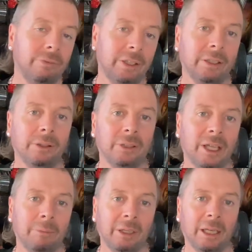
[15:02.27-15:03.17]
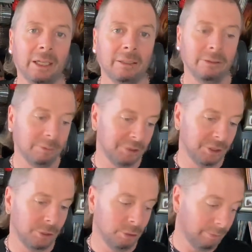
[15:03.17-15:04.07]
video coming out,
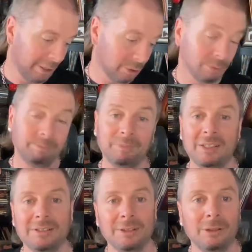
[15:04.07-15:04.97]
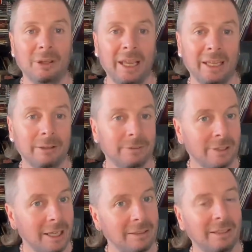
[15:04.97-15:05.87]
Obscure Metal. So hang out for
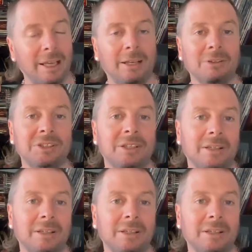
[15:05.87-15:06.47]
that and I'll see you